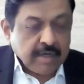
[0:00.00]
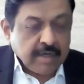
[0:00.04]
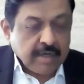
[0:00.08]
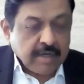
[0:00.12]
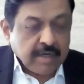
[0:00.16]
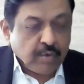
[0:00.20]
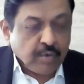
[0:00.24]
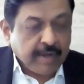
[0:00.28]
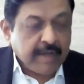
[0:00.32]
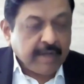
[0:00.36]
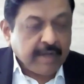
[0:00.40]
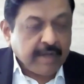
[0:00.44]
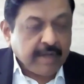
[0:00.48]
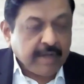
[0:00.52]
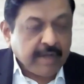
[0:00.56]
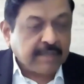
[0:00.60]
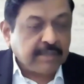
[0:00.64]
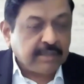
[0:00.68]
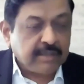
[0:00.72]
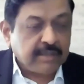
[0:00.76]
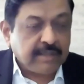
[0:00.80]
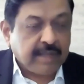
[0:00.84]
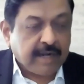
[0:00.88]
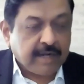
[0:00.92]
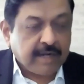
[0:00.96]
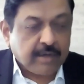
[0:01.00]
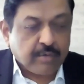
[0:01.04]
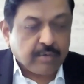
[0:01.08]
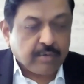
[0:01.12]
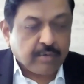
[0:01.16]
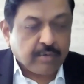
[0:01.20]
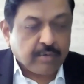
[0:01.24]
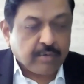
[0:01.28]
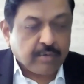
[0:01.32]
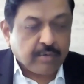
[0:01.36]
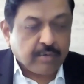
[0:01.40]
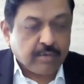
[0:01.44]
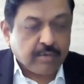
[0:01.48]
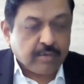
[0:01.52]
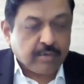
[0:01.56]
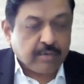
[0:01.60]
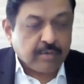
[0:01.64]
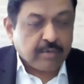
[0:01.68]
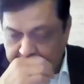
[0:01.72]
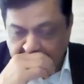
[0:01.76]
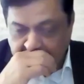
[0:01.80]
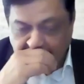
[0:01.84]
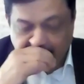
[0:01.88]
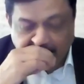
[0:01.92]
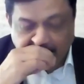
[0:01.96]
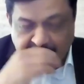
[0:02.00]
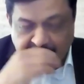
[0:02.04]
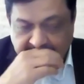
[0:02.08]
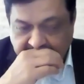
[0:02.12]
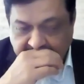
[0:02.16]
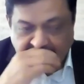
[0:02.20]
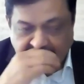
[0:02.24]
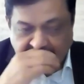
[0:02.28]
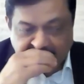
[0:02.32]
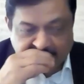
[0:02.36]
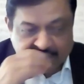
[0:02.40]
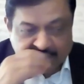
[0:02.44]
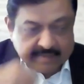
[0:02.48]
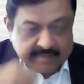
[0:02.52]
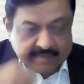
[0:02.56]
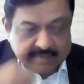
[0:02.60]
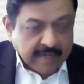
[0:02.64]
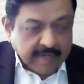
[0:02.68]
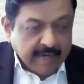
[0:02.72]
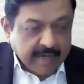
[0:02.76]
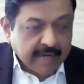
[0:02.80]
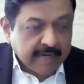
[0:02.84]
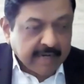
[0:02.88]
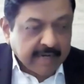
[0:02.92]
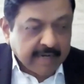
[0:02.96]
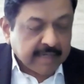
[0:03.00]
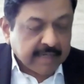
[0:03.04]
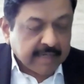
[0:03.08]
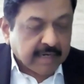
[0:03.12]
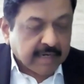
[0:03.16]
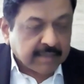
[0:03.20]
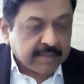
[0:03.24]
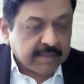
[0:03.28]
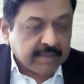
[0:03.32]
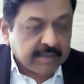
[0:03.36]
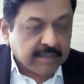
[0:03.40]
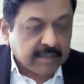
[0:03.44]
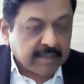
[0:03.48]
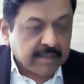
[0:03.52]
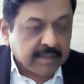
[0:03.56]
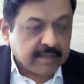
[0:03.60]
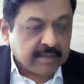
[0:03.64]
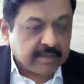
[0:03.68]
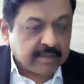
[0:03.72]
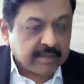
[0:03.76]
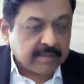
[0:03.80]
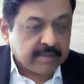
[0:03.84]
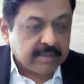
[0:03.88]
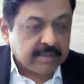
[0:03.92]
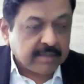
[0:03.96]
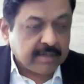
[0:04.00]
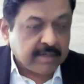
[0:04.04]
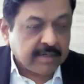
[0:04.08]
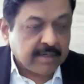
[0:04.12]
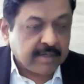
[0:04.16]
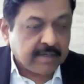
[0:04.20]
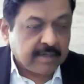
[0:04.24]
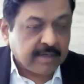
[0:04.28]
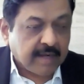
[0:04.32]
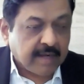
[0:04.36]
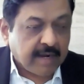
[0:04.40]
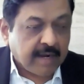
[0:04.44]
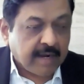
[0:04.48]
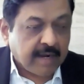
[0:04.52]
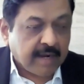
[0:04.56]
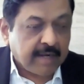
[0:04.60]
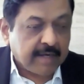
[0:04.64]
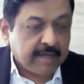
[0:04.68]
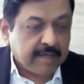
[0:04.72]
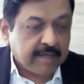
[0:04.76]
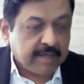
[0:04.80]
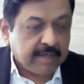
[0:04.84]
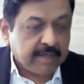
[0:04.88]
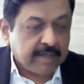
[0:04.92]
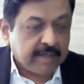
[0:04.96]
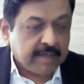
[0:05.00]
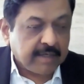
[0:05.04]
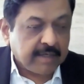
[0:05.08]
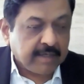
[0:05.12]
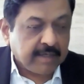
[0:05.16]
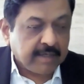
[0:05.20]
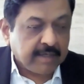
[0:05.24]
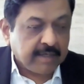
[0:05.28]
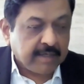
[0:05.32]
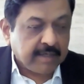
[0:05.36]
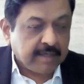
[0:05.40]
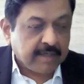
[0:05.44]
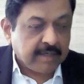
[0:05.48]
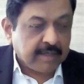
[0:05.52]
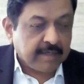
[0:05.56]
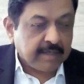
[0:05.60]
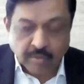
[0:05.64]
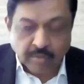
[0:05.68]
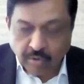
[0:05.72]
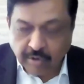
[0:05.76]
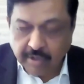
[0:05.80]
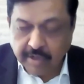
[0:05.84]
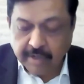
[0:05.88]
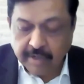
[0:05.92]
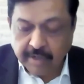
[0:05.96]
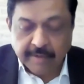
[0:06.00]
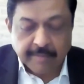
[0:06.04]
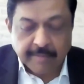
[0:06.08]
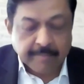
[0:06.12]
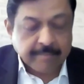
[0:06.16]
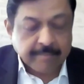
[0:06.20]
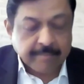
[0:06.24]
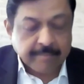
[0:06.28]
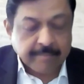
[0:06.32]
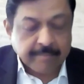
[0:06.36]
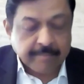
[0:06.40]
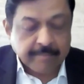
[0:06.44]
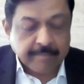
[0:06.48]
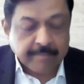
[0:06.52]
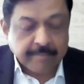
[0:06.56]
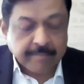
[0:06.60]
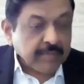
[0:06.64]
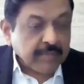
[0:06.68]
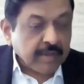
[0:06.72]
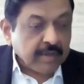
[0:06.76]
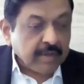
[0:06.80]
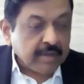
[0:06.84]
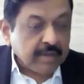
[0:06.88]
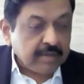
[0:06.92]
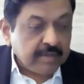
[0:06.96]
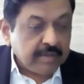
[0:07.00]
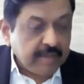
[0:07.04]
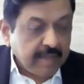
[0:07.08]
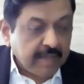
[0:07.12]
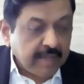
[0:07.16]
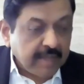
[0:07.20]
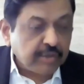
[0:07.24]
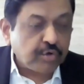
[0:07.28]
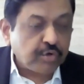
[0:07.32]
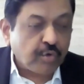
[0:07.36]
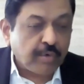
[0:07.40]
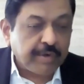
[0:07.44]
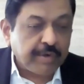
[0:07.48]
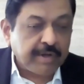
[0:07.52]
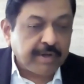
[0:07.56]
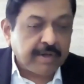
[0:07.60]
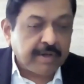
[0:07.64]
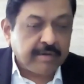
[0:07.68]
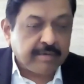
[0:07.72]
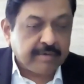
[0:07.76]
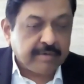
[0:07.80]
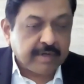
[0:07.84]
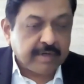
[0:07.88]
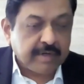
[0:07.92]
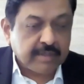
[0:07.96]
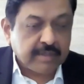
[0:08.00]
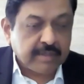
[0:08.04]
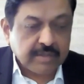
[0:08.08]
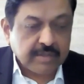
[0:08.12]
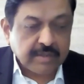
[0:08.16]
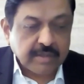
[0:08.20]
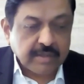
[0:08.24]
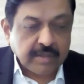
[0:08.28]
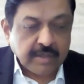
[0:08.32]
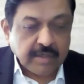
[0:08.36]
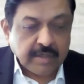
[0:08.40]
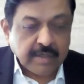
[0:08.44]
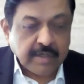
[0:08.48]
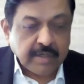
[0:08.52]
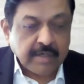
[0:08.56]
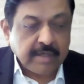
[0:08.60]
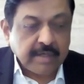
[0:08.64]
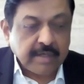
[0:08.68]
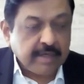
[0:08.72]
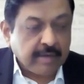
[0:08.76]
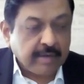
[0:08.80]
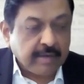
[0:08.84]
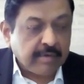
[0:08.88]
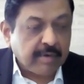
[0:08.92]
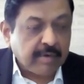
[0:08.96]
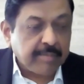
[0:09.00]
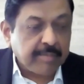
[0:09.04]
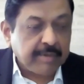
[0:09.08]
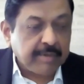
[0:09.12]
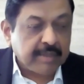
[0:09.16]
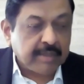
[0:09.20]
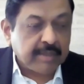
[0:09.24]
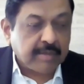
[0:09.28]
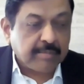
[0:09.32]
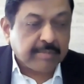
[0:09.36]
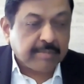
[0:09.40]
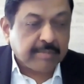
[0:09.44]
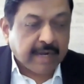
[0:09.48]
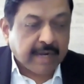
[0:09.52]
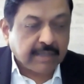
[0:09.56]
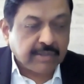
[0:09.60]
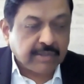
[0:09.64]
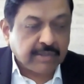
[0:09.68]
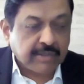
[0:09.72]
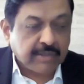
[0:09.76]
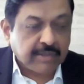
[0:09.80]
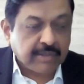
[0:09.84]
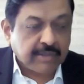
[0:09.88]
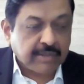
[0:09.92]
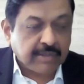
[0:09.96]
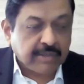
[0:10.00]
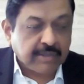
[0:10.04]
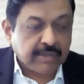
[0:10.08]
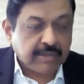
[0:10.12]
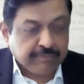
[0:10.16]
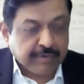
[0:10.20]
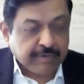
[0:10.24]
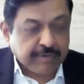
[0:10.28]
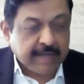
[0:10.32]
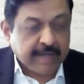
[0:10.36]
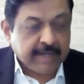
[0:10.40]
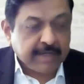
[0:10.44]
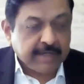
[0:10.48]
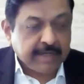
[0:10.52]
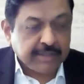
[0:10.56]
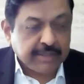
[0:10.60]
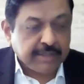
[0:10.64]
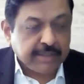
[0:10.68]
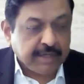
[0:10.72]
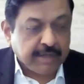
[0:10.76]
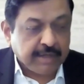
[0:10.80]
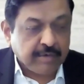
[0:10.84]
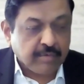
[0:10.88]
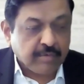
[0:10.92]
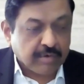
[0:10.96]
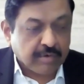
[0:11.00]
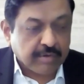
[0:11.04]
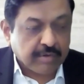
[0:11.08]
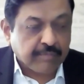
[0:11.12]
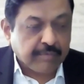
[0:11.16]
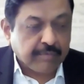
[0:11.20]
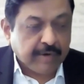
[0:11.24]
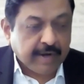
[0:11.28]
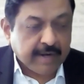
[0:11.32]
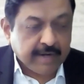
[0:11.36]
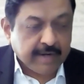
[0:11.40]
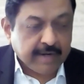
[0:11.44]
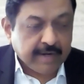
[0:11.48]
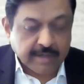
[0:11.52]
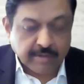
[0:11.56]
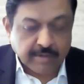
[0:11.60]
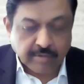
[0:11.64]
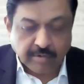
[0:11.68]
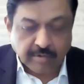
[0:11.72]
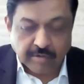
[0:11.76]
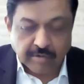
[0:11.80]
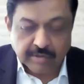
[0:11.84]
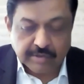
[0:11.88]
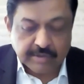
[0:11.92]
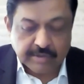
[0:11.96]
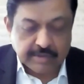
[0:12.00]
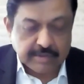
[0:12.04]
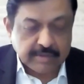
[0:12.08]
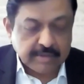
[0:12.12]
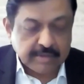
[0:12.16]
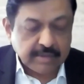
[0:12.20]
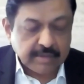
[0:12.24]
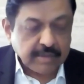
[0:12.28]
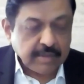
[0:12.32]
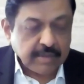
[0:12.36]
You can imagine that today IIT Madras, IIT Gandhinagar, and IIT Roorkee, they are showing interest in developing the branch in the fire engineering or the fire technology.